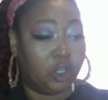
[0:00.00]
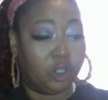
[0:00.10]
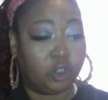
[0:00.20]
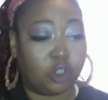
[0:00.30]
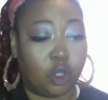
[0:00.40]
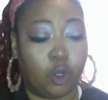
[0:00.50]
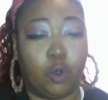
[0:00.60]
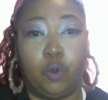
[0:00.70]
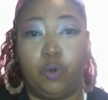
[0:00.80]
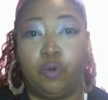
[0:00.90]

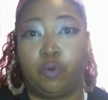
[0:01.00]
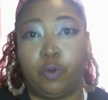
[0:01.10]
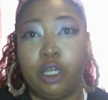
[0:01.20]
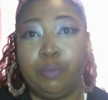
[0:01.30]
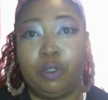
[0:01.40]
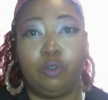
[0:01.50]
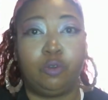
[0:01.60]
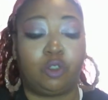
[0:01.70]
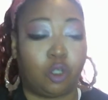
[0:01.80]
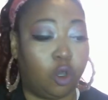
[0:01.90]
So,
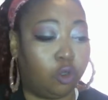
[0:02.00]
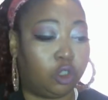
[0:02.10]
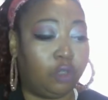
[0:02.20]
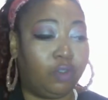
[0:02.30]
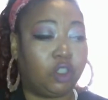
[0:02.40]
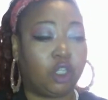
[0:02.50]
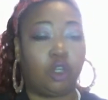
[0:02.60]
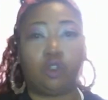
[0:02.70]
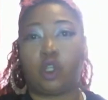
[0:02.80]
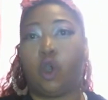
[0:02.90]
reboots, old TV
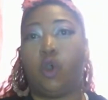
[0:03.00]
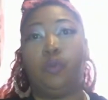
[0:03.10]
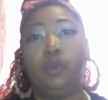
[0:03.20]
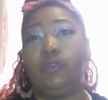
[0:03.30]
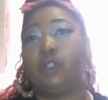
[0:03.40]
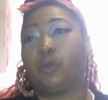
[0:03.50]
shows, old movies.